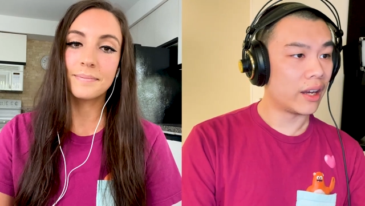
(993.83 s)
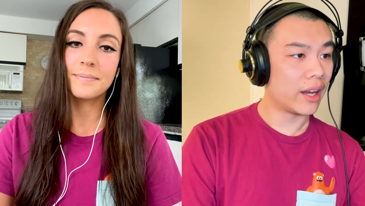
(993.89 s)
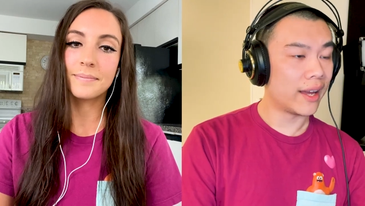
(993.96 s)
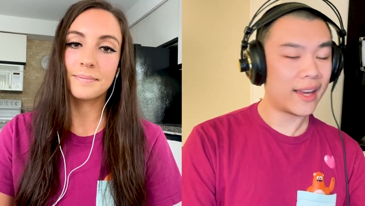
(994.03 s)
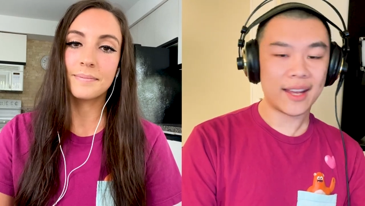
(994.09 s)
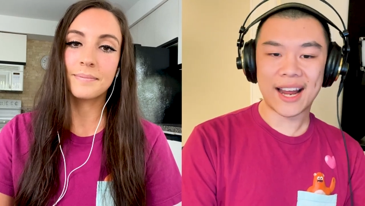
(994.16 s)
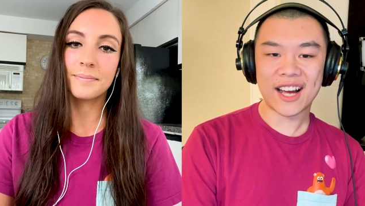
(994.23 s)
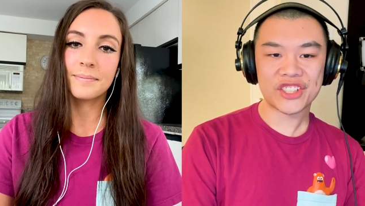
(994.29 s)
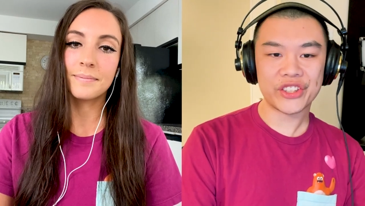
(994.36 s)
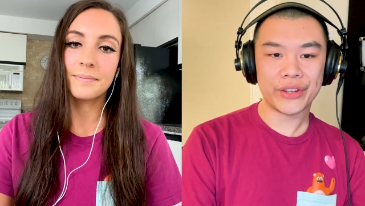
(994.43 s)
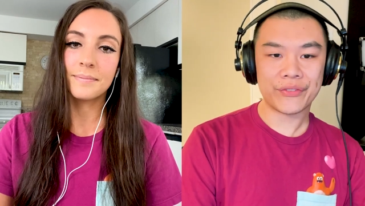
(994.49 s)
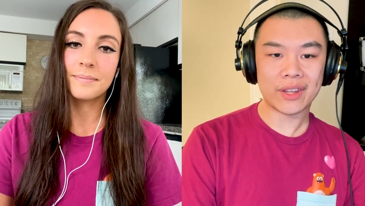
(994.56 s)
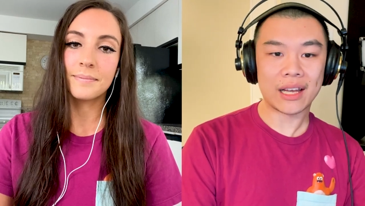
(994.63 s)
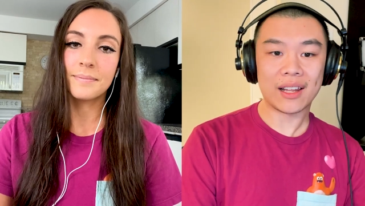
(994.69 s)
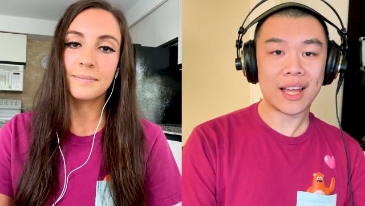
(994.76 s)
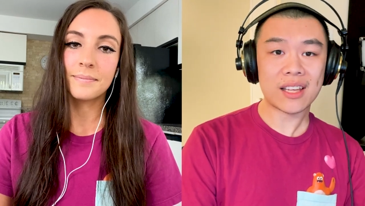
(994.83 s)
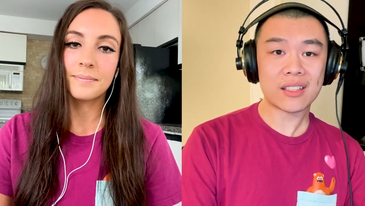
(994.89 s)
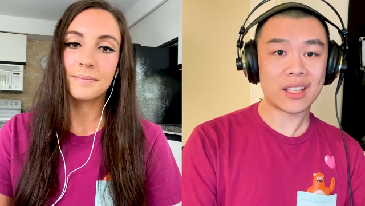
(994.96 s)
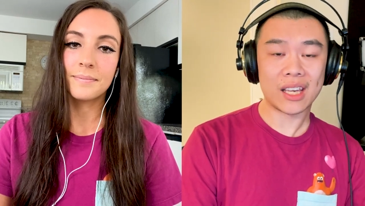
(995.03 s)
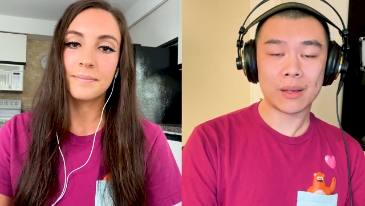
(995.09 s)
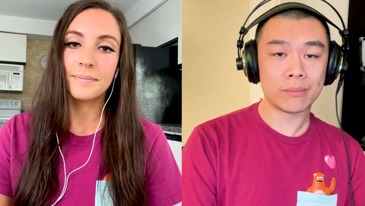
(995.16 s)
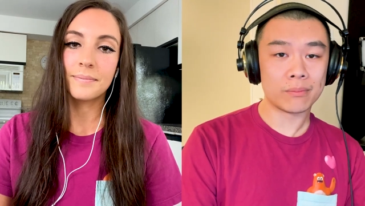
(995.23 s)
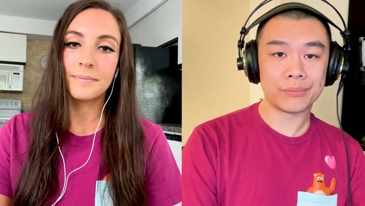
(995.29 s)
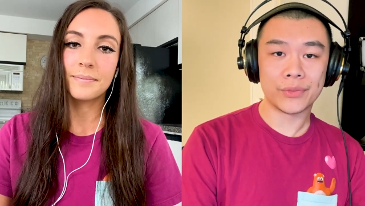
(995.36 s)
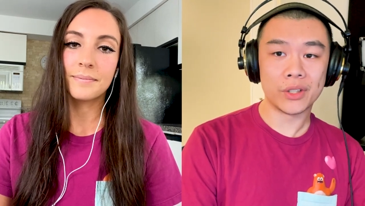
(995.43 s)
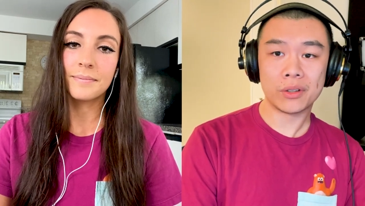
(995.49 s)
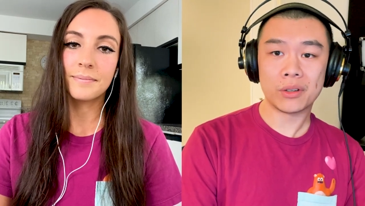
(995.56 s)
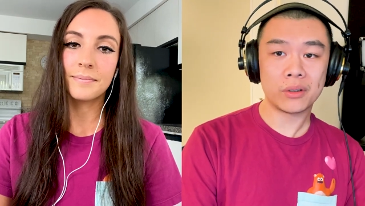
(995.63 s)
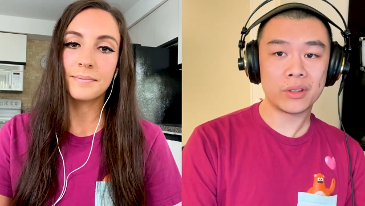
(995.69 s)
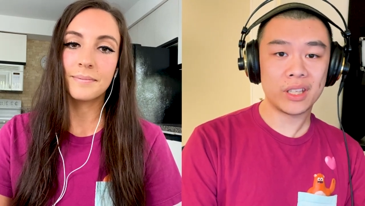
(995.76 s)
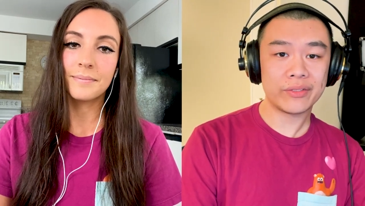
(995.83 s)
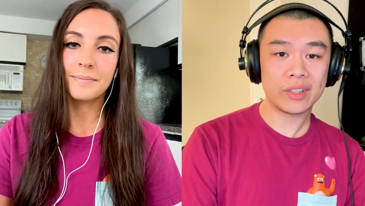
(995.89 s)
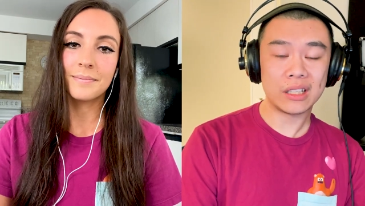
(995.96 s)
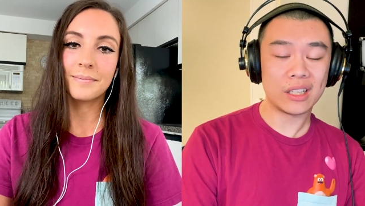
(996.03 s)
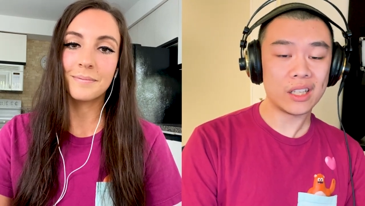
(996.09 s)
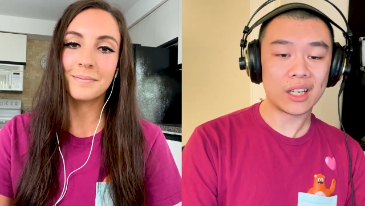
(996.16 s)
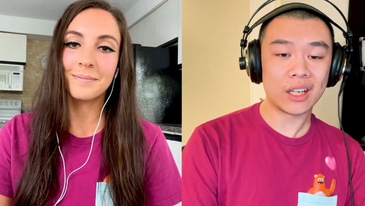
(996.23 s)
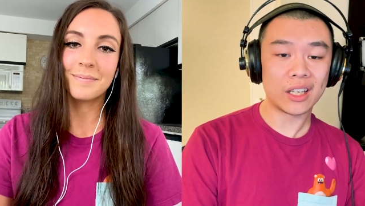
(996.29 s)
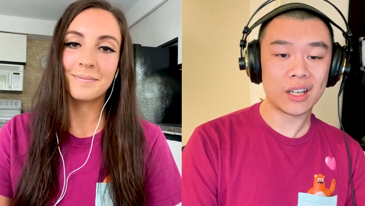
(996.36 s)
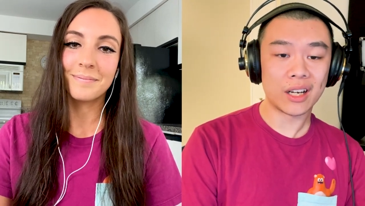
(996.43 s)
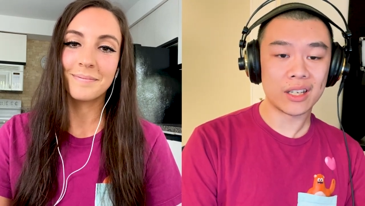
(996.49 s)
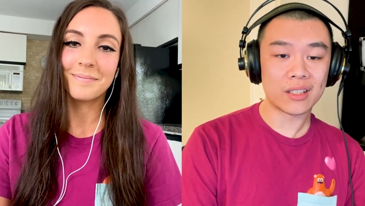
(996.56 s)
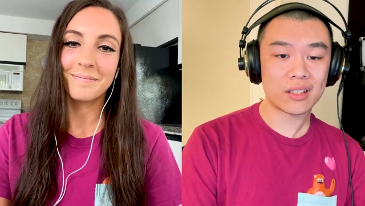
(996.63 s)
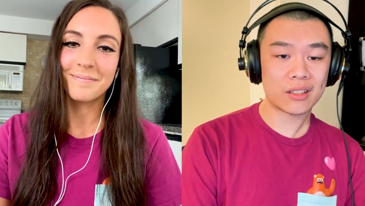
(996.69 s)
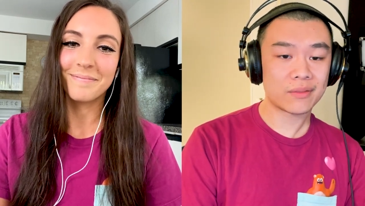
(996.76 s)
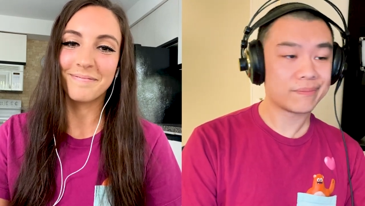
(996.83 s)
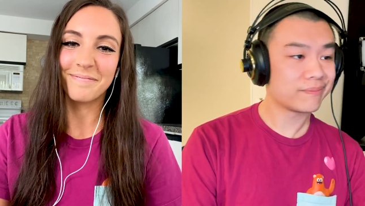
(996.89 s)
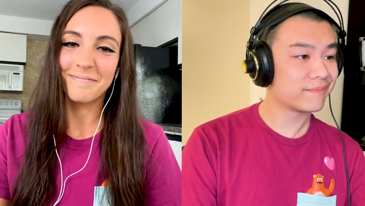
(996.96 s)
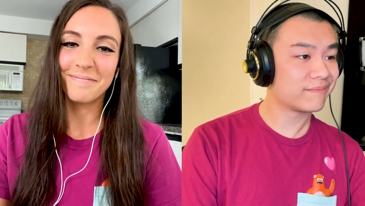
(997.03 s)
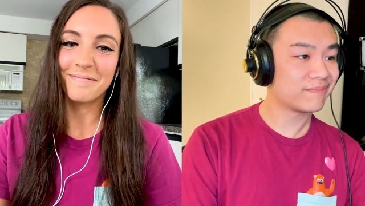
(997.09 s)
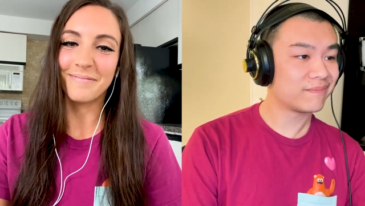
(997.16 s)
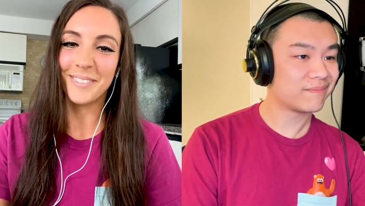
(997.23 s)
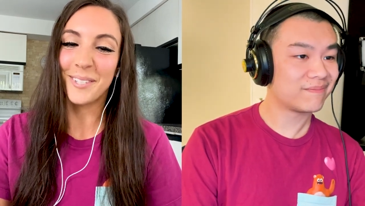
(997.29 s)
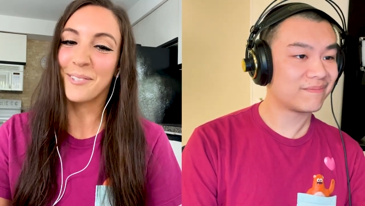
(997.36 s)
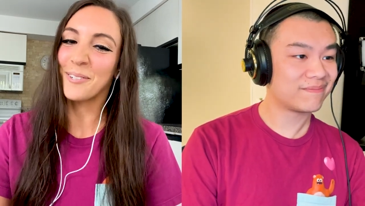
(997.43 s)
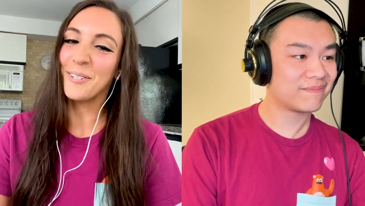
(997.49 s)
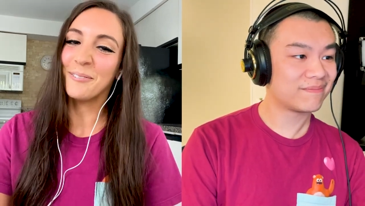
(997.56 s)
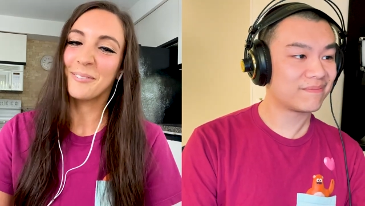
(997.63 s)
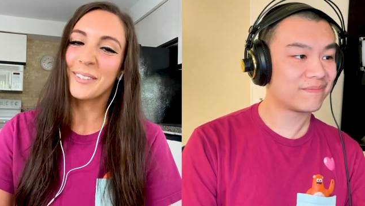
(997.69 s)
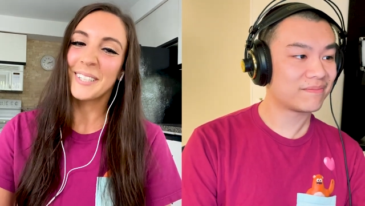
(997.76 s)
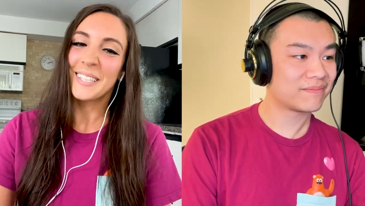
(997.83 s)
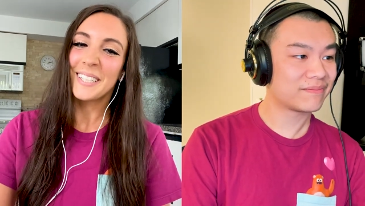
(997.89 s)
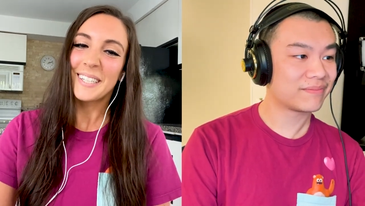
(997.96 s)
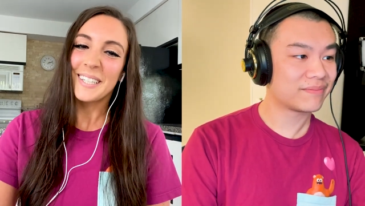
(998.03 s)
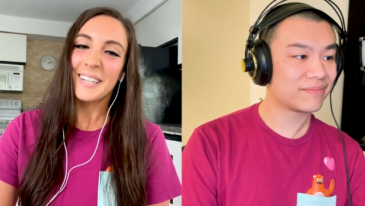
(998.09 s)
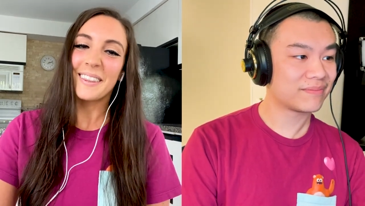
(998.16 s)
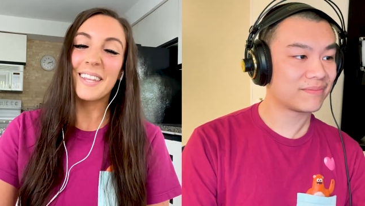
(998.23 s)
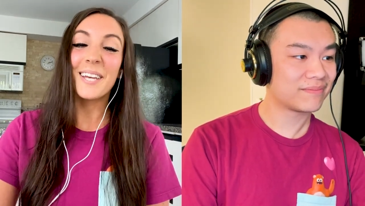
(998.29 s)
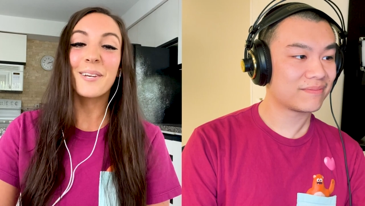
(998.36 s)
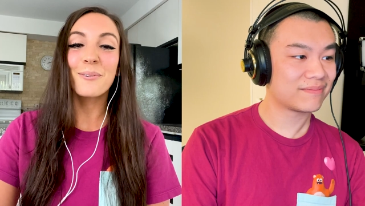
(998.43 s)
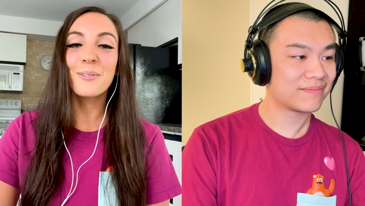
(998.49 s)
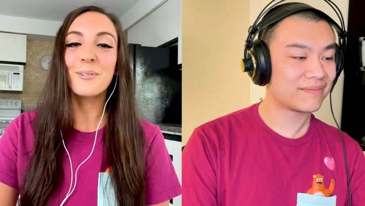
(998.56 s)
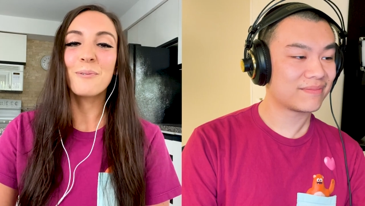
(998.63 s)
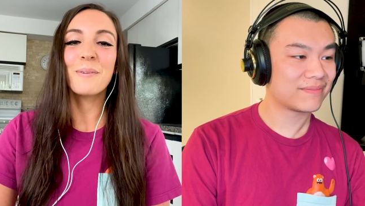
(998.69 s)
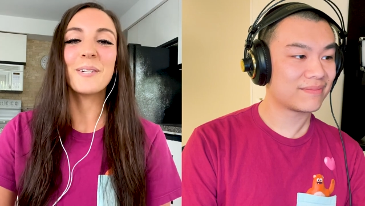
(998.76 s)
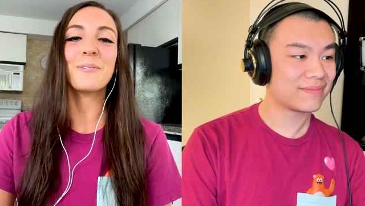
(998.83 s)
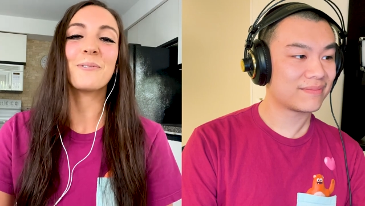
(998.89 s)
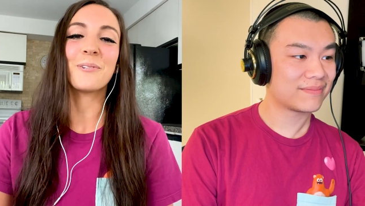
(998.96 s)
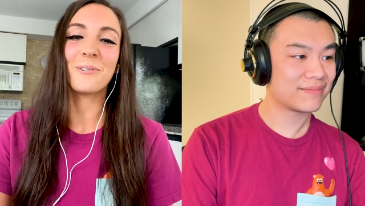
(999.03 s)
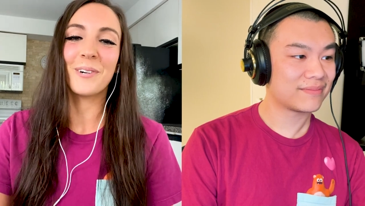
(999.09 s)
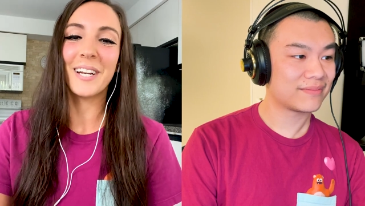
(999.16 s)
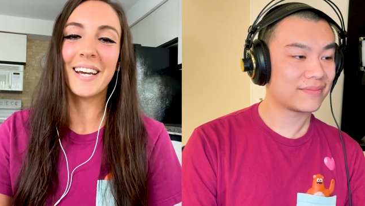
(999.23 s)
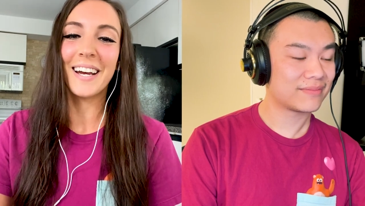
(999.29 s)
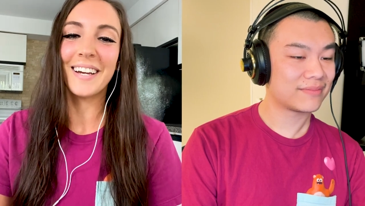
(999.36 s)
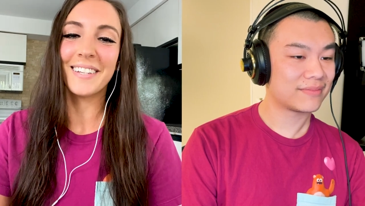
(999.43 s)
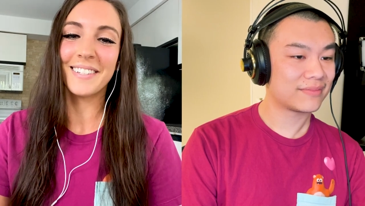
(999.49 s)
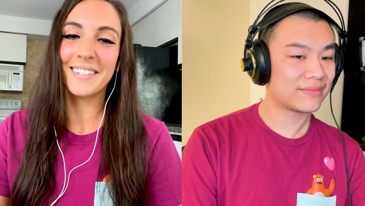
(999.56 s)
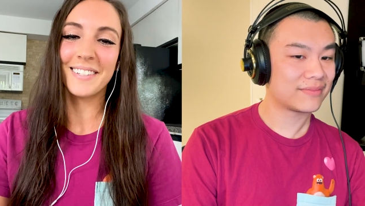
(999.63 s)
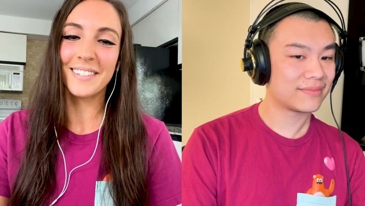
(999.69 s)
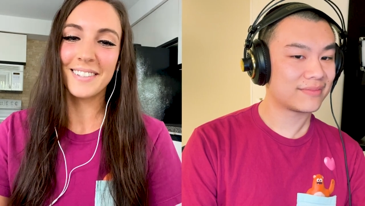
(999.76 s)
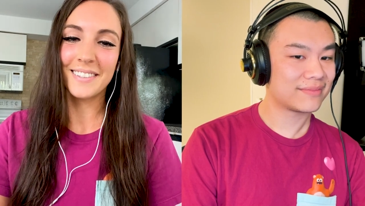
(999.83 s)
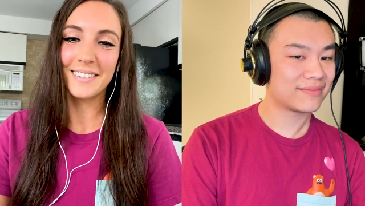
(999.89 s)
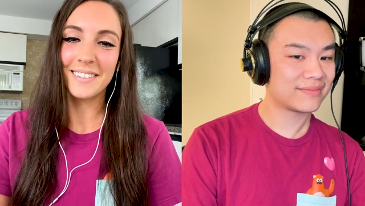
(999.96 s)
Speaker 1: And actually for that last game, you don't even need any dice.
Speaker 2: That's true. Thank you so much for joining us.